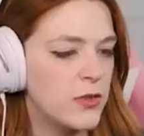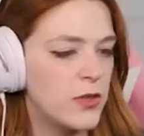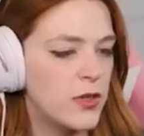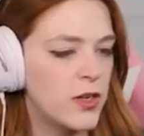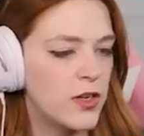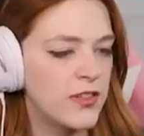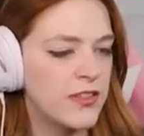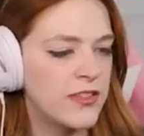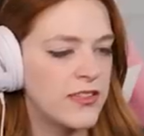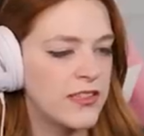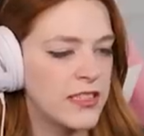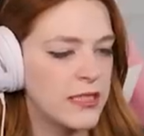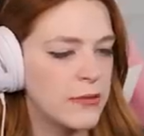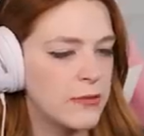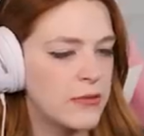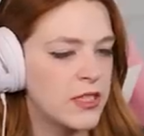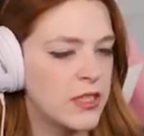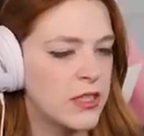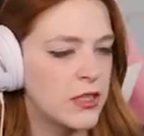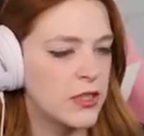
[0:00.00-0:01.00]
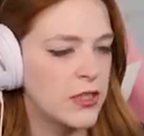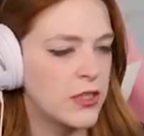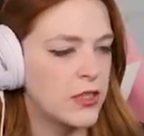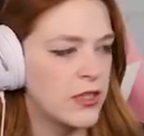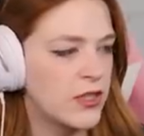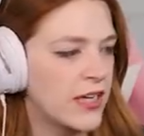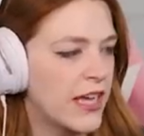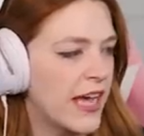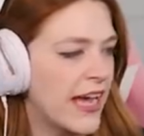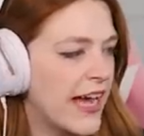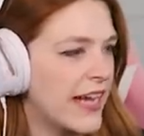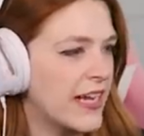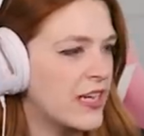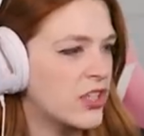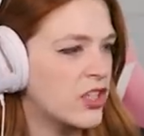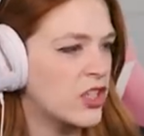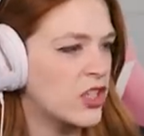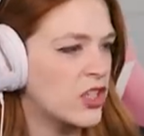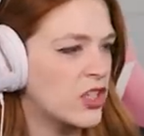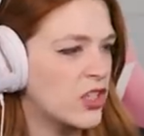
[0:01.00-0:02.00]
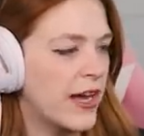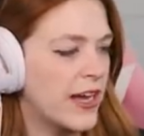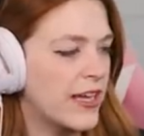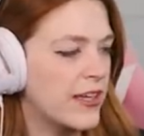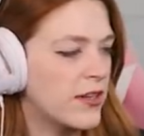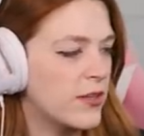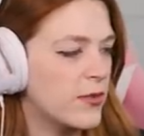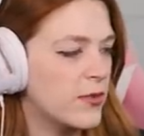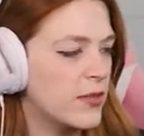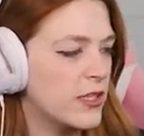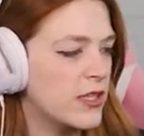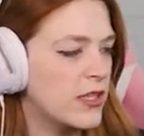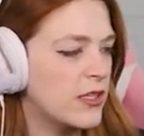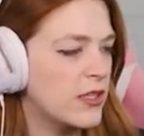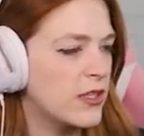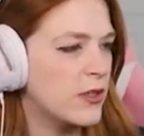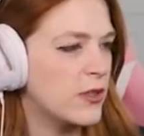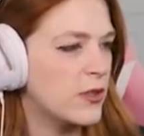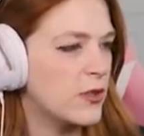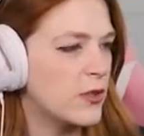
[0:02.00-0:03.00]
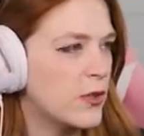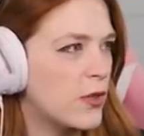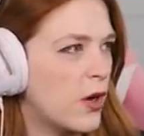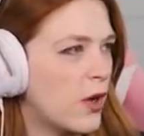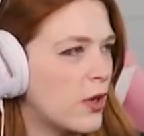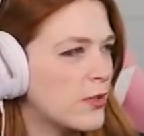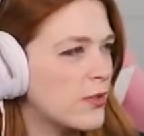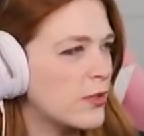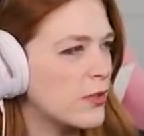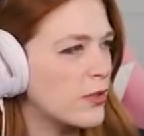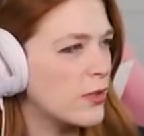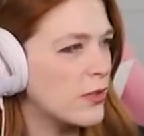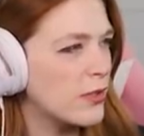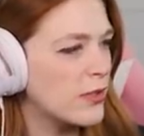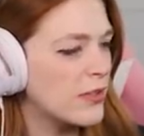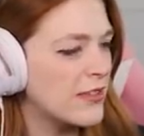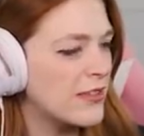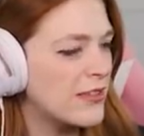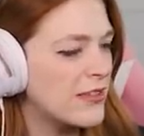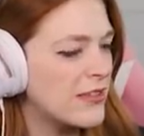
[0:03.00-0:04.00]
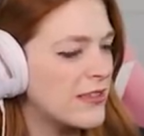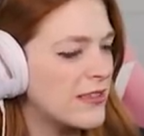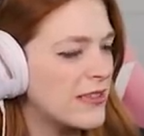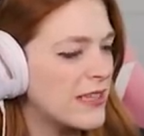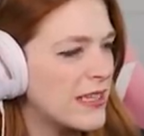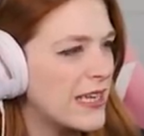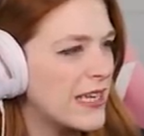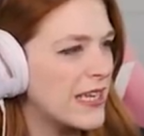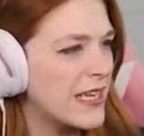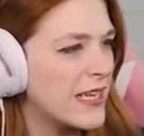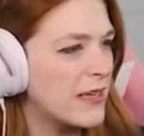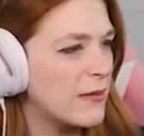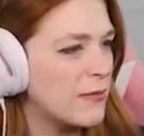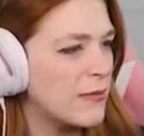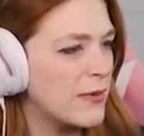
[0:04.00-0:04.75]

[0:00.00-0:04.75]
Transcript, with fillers: You go to sleep too. Cash, why don't you also go to sleep?